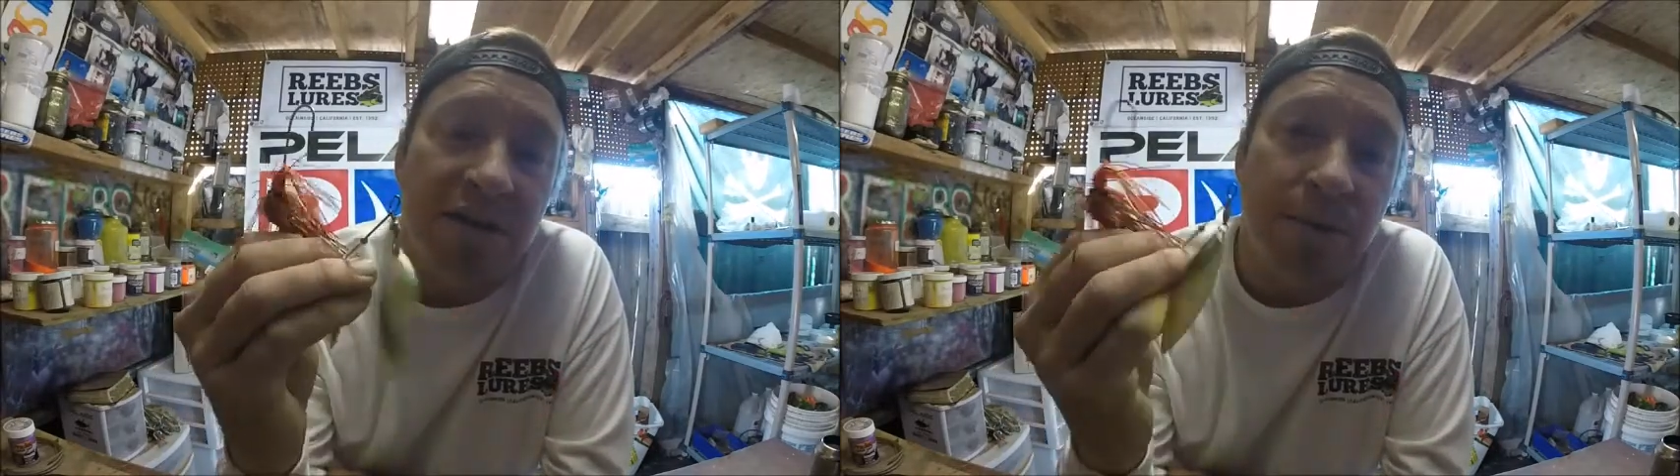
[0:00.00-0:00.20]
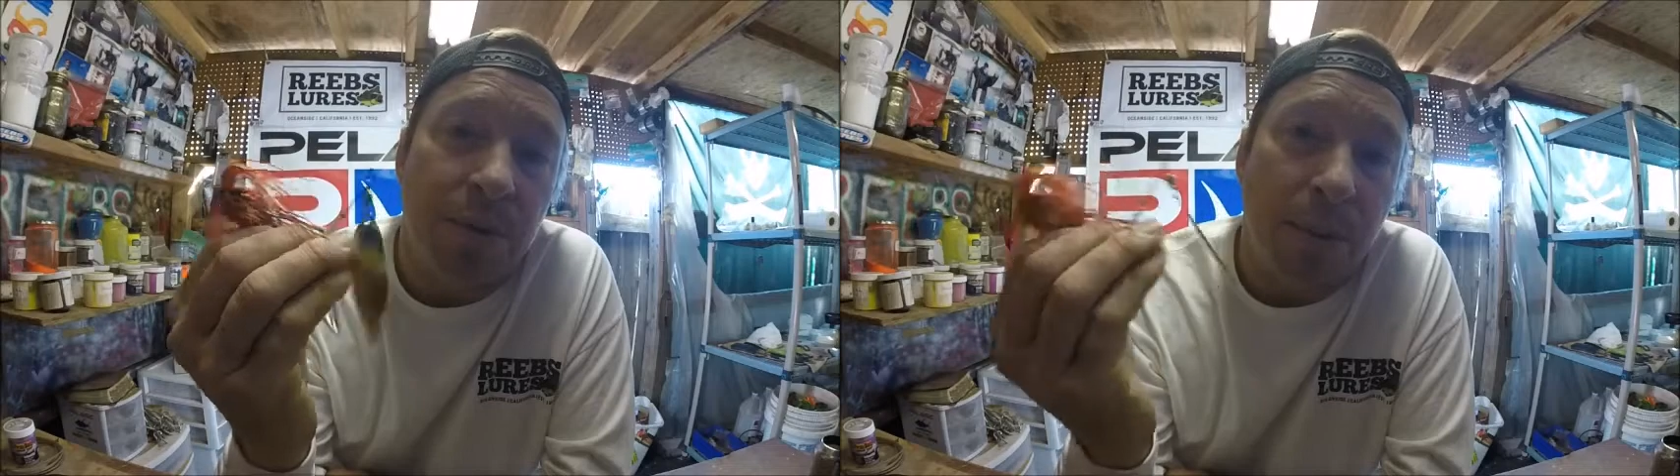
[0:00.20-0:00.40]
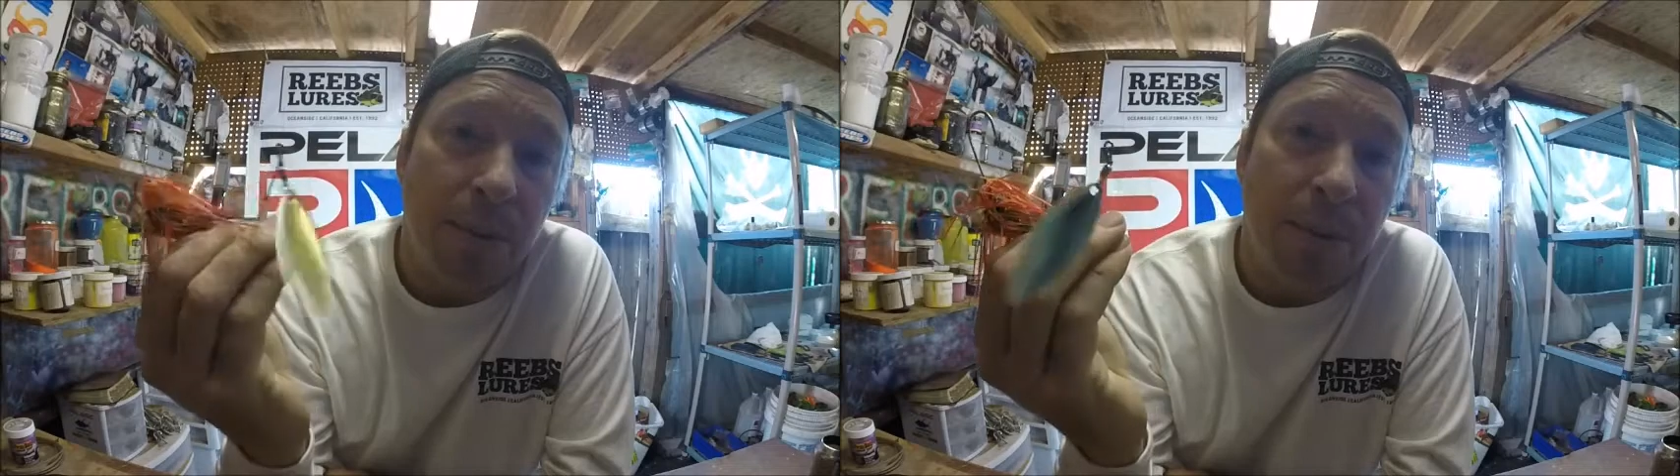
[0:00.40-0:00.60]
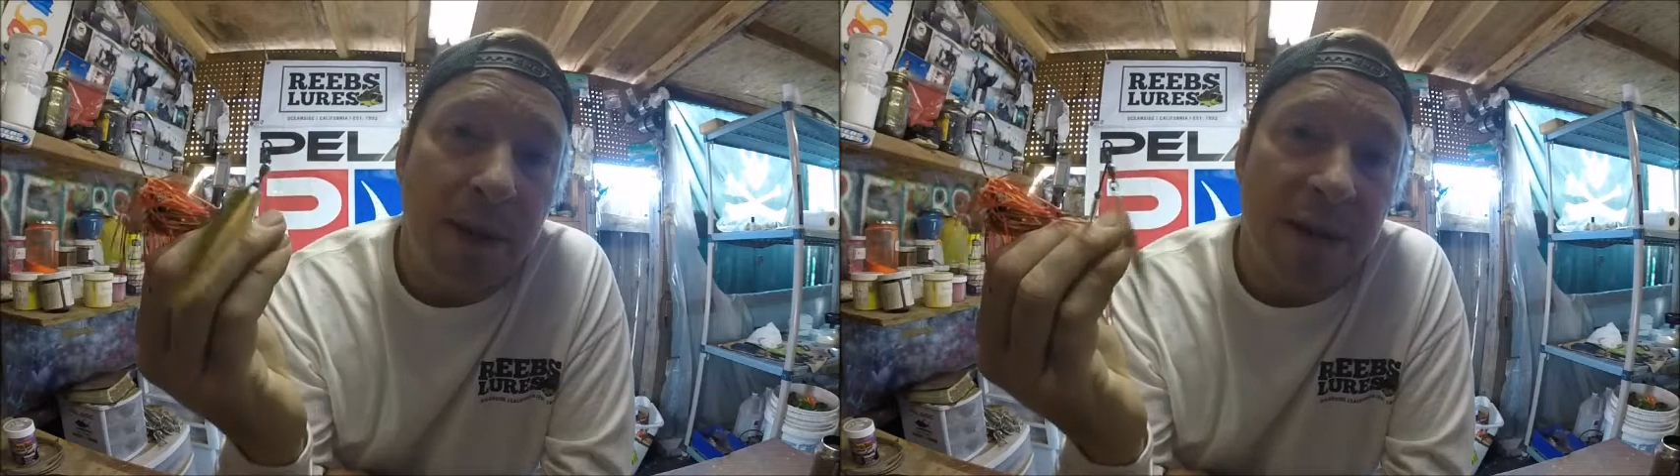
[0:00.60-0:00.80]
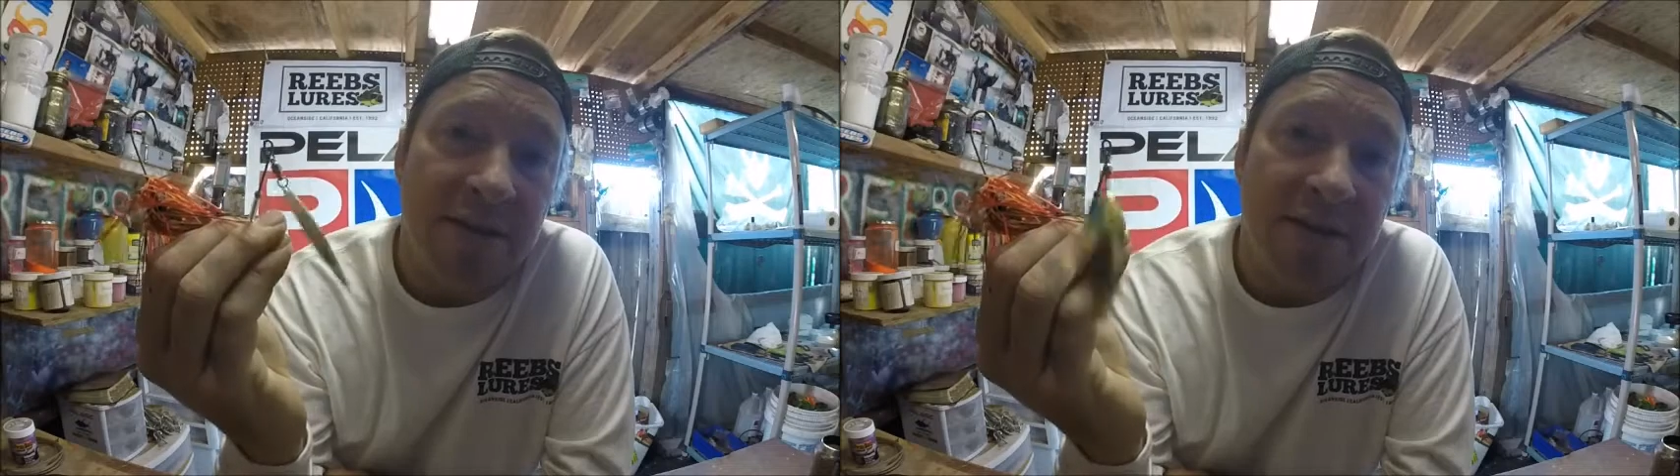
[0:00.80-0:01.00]
so when the rubber
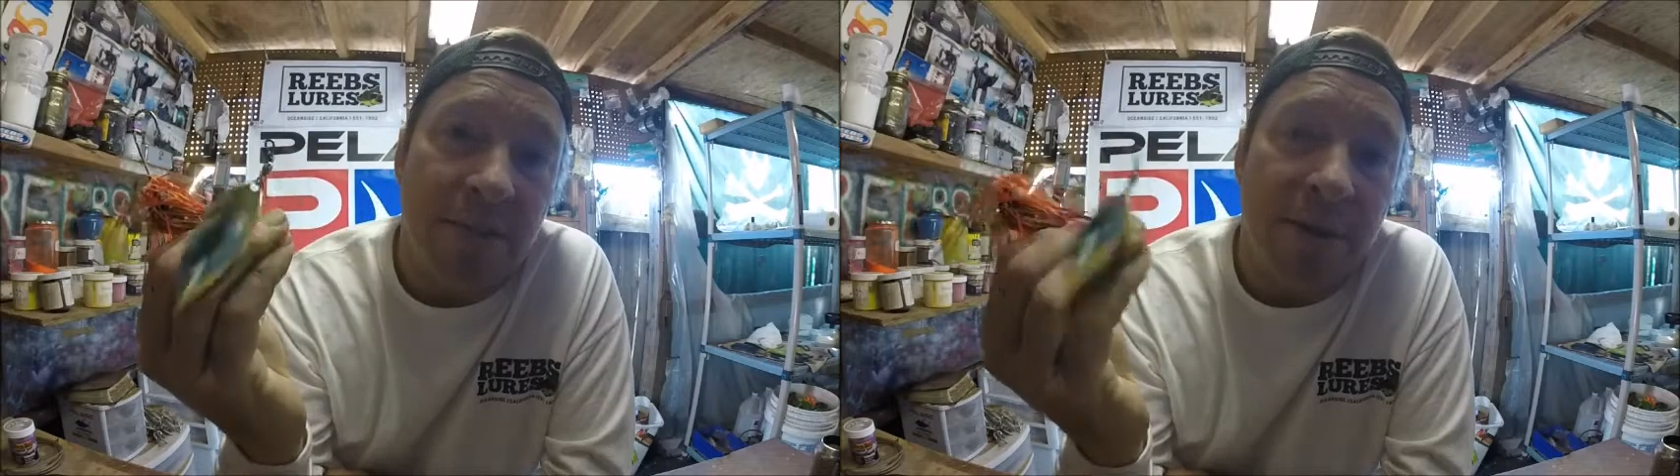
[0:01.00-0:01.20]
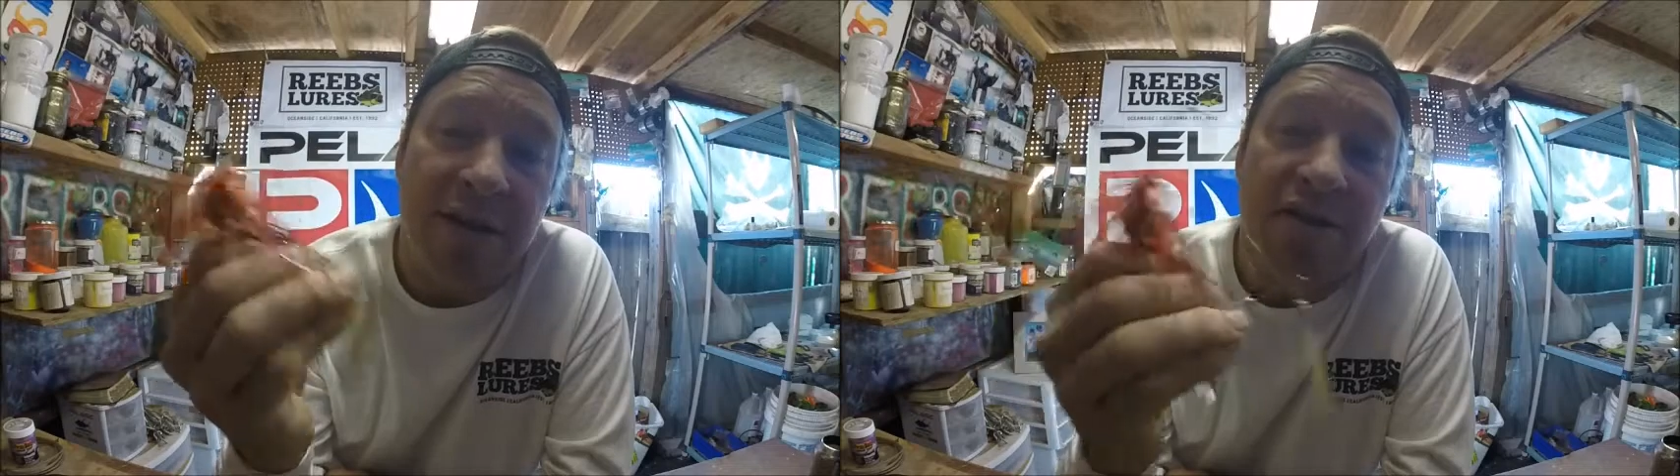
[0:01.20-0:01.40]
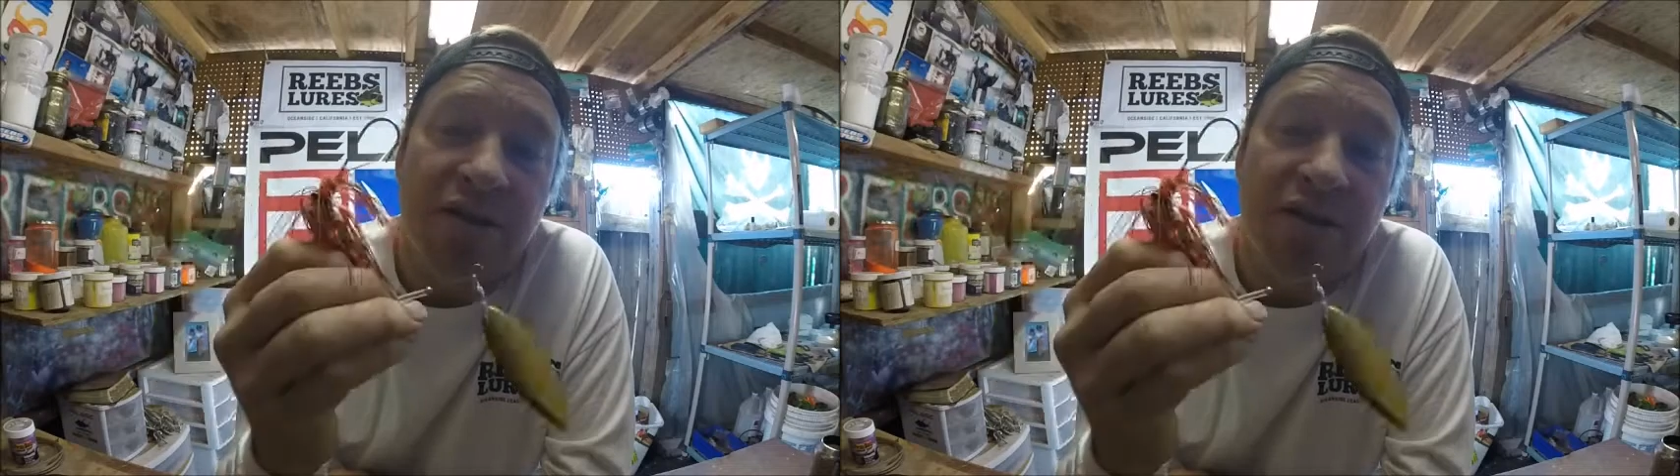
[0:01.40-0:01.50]
band dissipates,